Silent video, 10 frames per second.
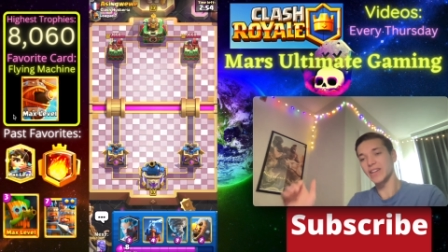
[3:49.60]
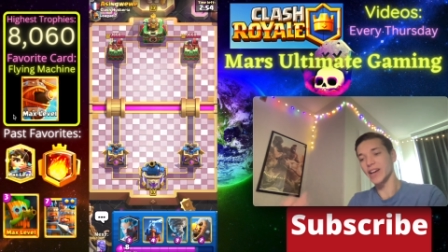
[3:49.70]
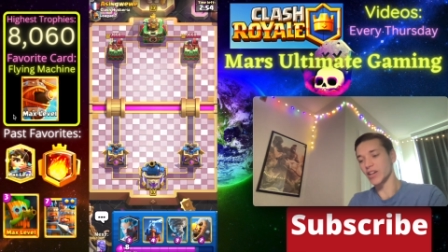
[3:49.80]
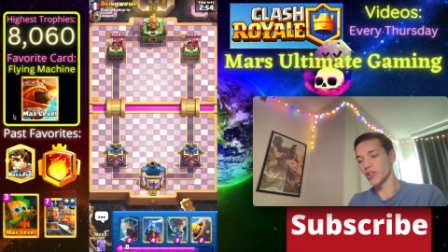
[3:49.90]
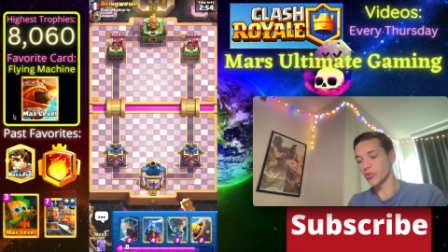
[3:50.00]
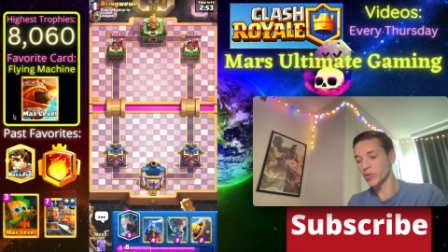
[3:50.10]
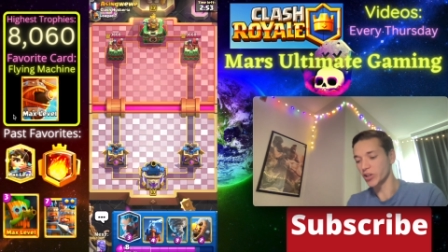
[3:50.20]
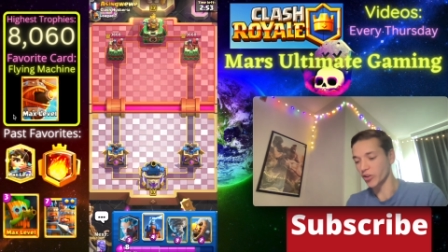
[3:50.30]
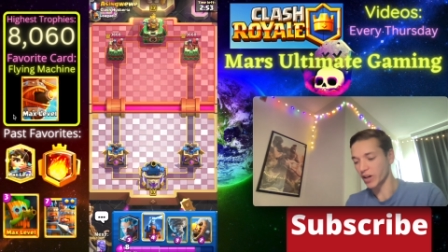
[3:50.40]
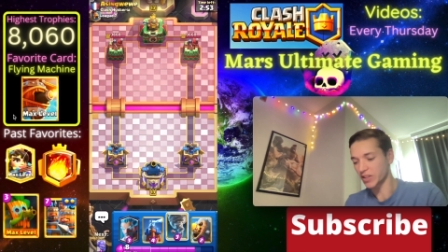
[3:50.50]
And yeah, here we
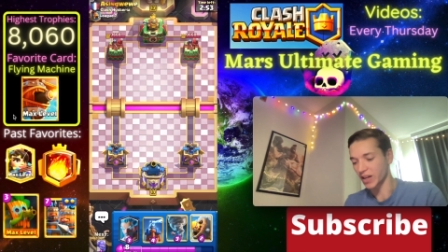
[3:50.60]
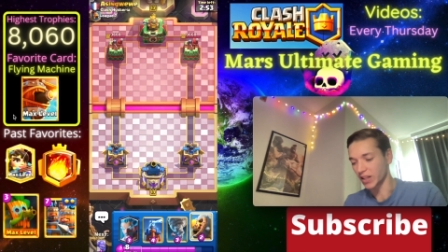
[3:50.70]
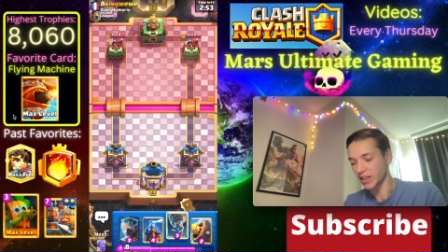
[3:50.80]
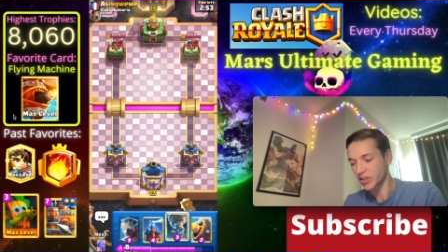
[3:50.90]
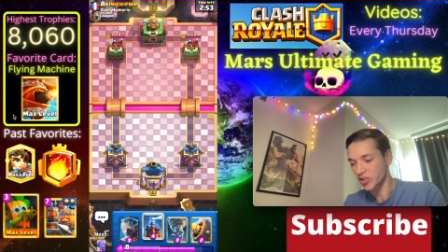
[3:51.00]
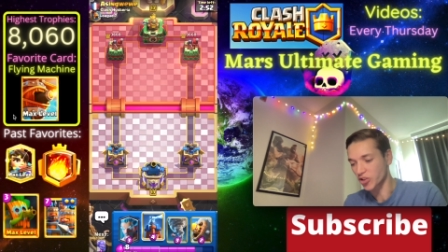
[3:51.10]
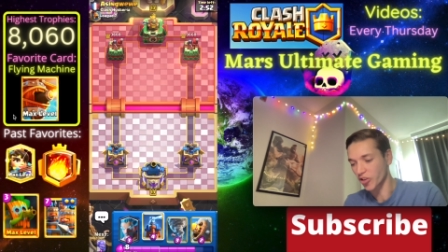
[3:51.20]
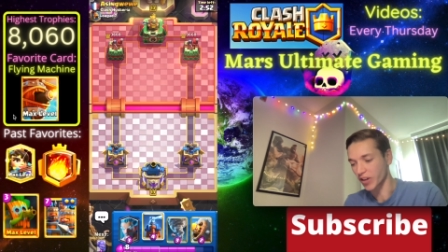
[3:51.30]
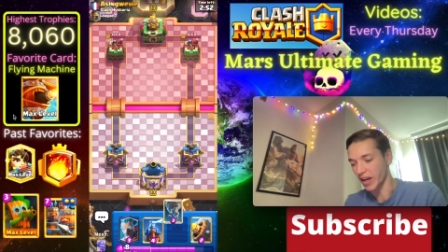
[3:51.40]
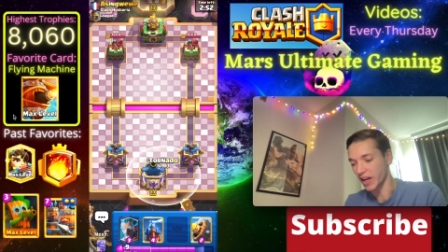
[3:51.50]
go, guys. I like this
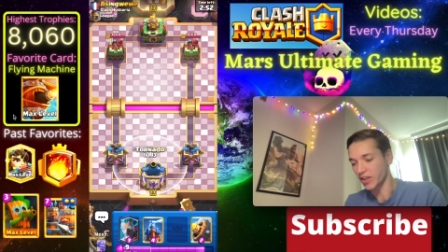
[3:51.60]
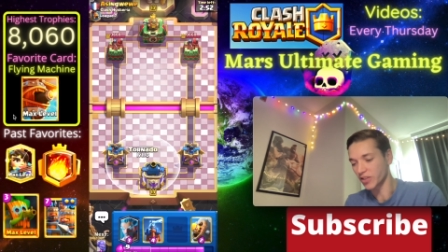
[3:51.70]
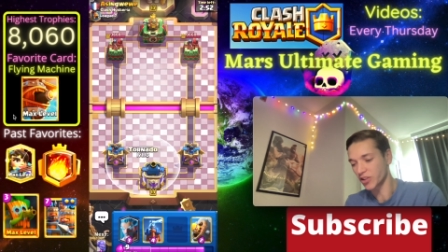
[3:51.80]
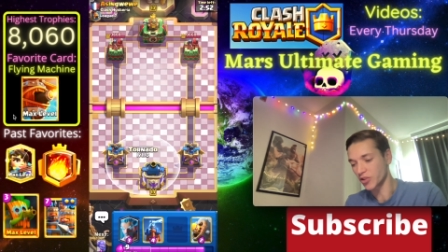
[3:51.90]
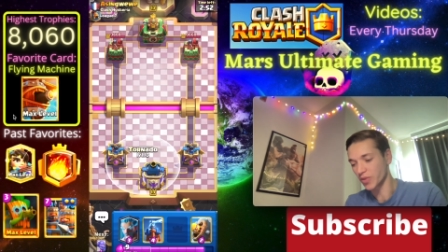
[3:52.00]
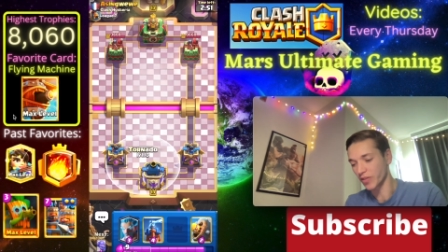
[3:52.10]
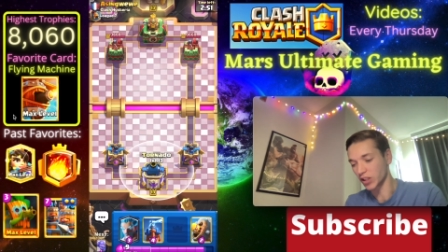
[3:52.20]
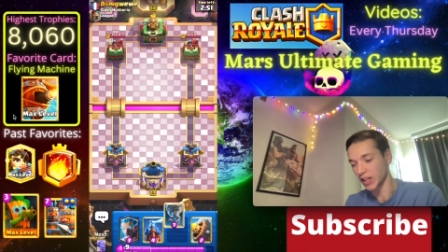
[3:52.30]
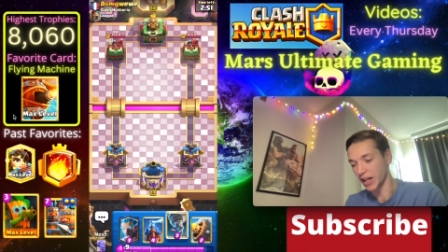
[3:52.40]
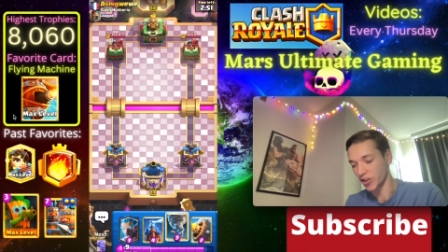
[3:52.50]
starting hand because we have a
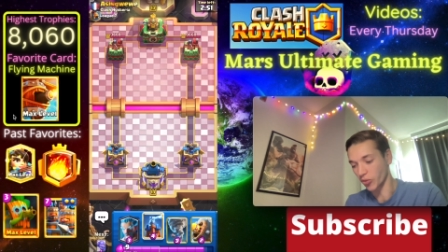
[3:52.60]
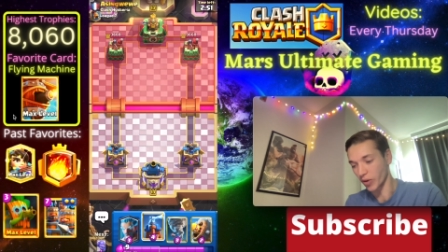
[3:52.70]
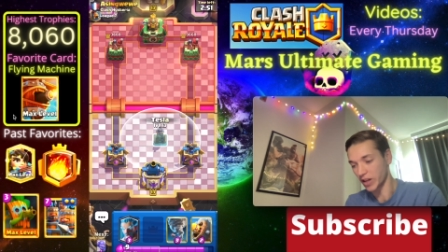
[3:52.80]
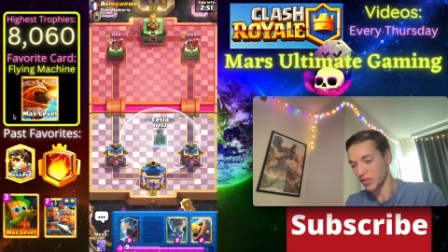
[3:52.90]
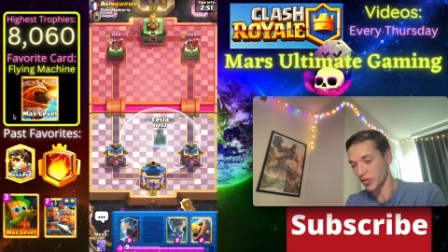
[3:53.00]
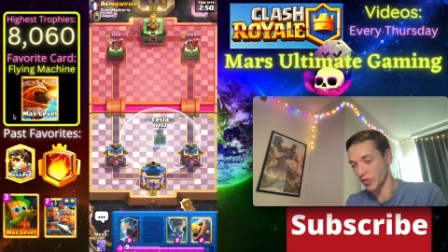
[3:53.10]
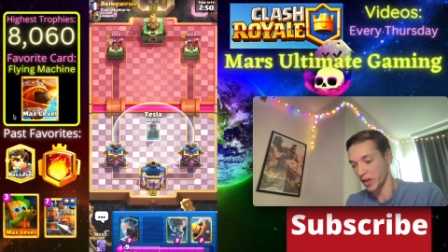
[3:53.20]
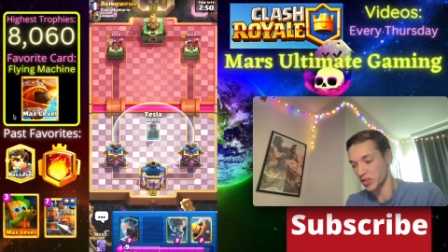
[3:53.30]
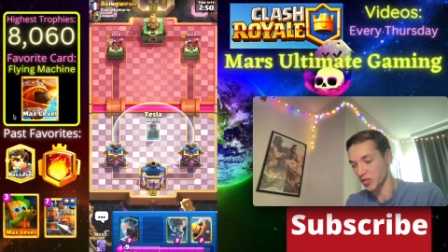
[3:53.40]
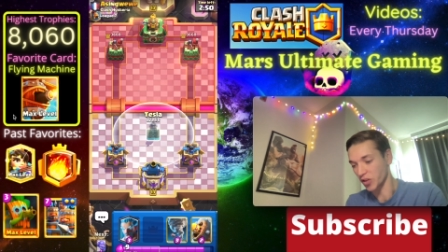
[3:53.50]
lot of great
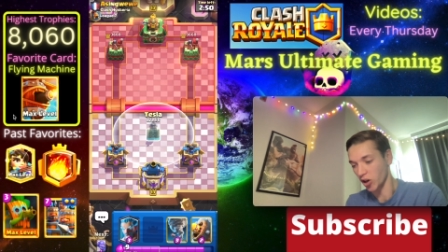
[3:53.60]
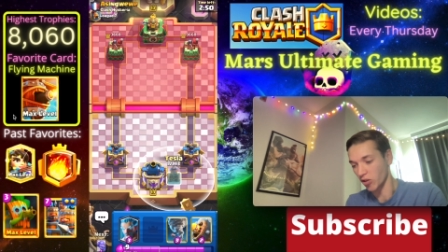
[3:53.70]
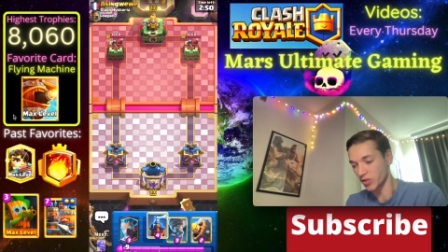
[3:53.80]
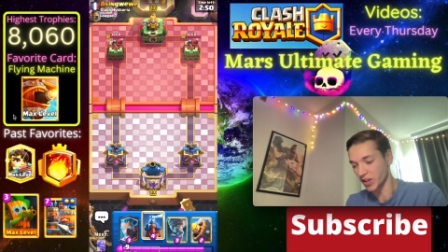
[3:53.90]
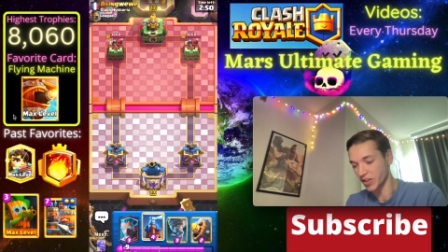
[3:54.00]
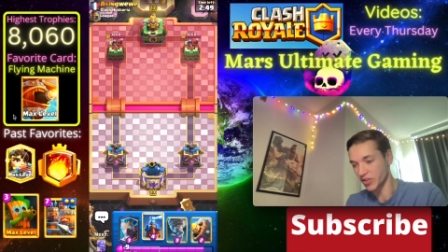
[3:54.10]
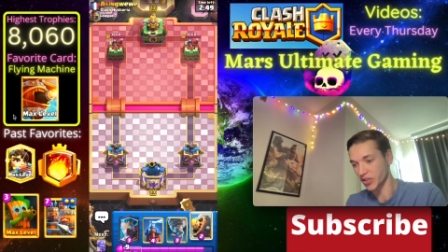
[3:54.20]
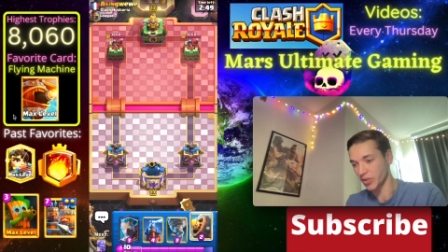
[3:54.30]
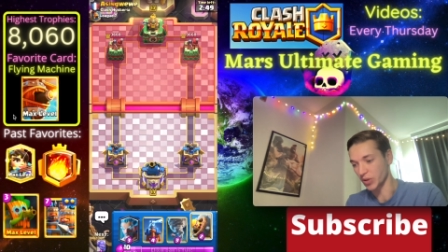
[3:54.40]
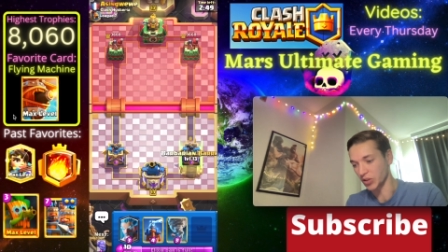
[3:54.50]
defensive cards,
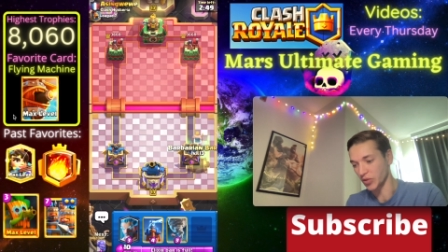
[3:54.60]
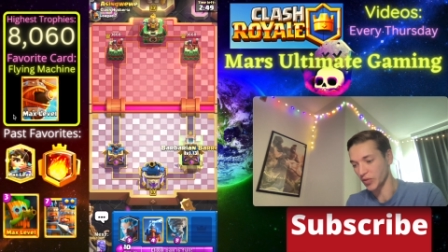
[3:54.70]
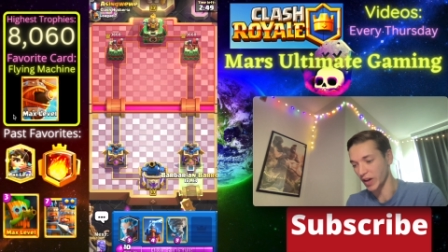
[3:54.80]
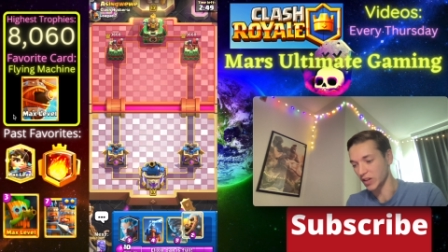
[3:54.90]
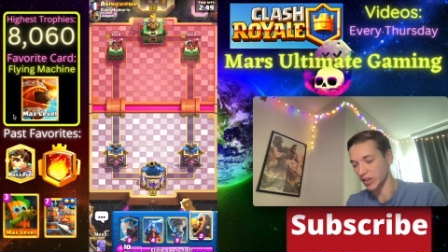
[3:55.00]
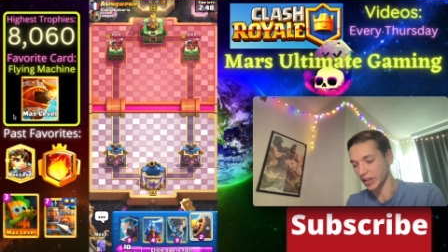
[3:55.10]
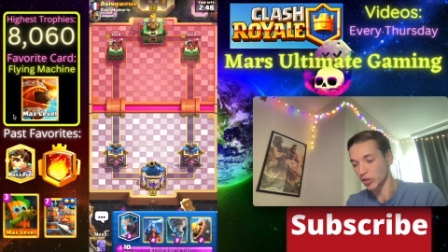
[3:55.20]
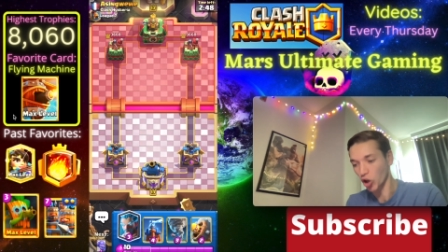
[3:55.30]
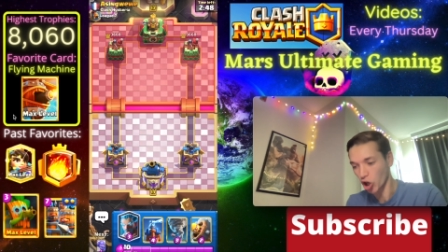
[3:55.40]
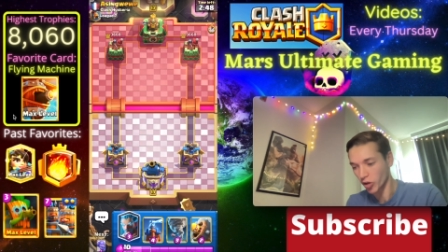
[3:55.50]
honestly. We could defend, like,
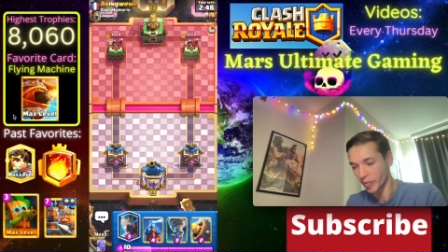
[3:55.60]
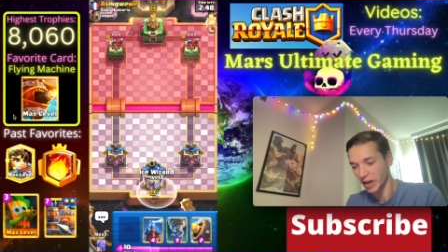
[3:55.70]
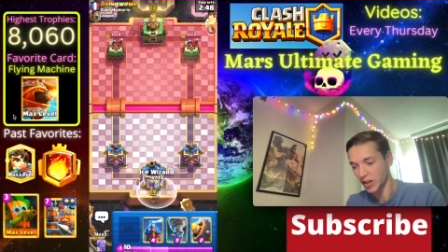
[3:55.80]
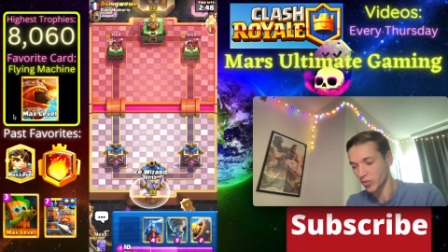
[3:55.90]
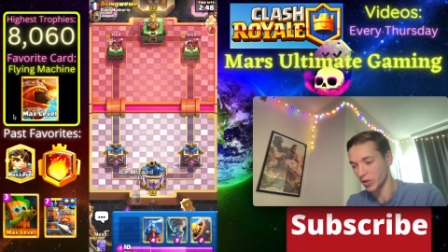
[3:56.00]
Log Bait.